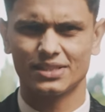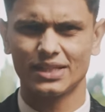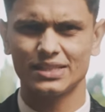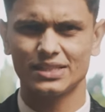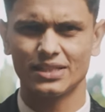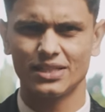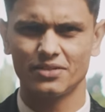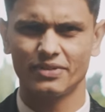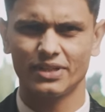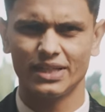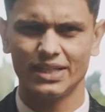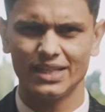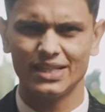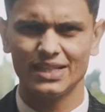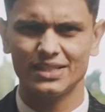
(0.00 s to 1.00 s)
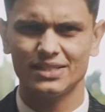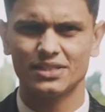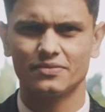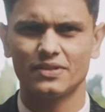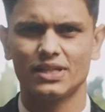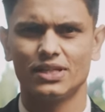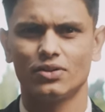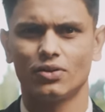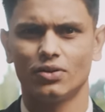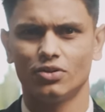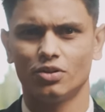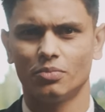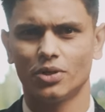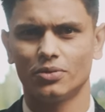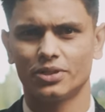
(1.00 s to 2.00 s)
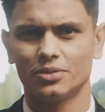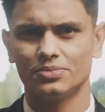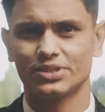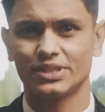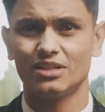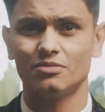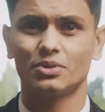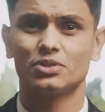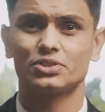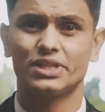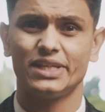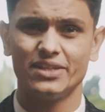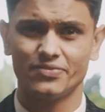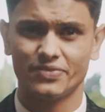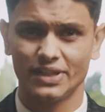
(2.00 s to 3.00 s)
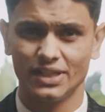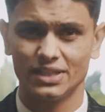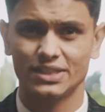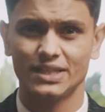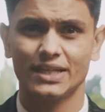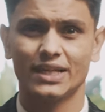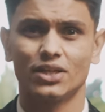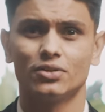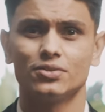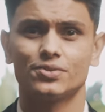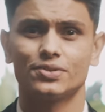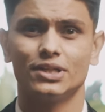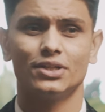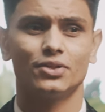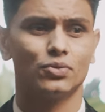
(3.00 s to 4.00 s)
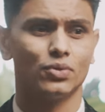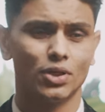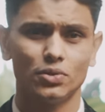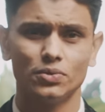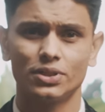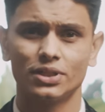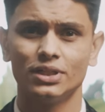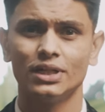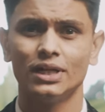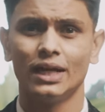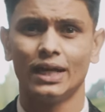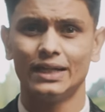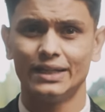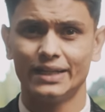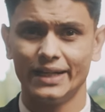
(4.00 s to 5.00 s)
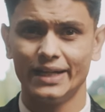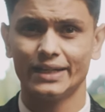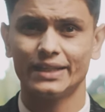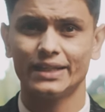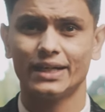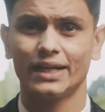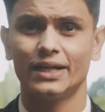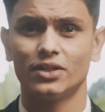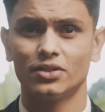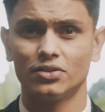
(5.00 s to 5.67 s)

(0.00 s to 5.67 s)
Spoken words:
sensitive and he is very hollow about himself because he feels he cannot really go out and date the kind